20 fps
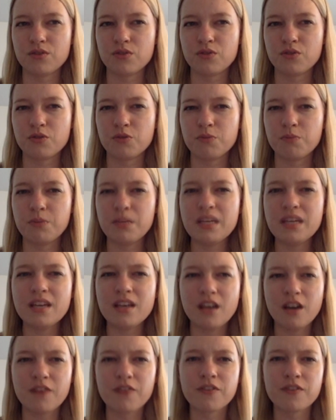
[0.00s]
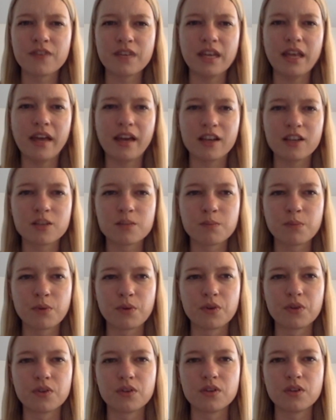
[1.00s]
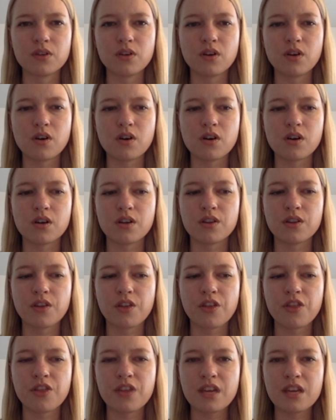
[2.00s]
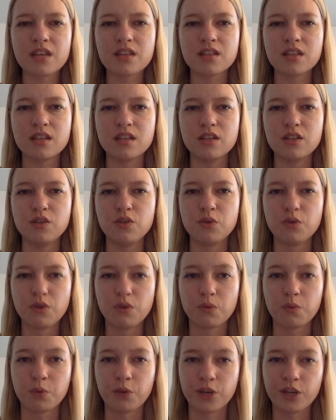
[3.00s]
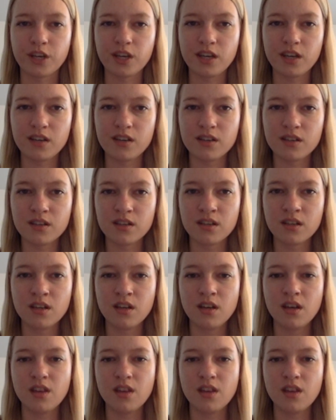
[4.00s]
to be enough of an expert on the things that you're working on